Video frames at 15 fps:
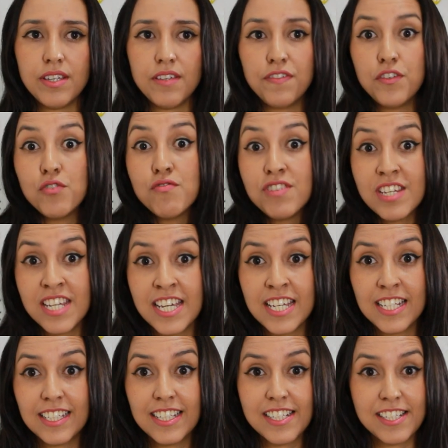if you
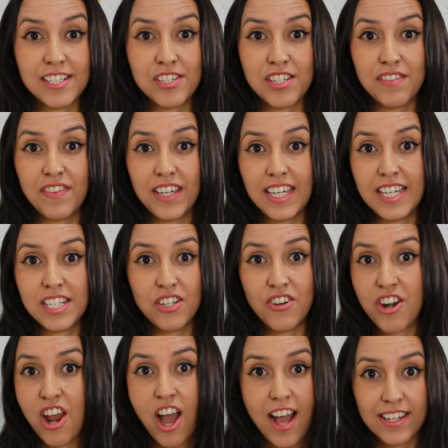need this certificate
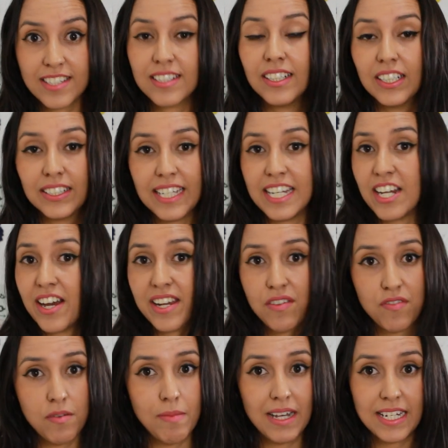or not. Okay, not
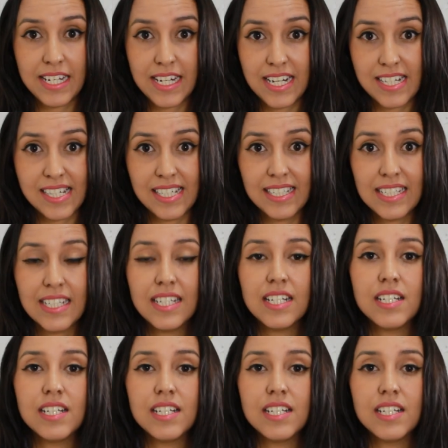everybody needs it.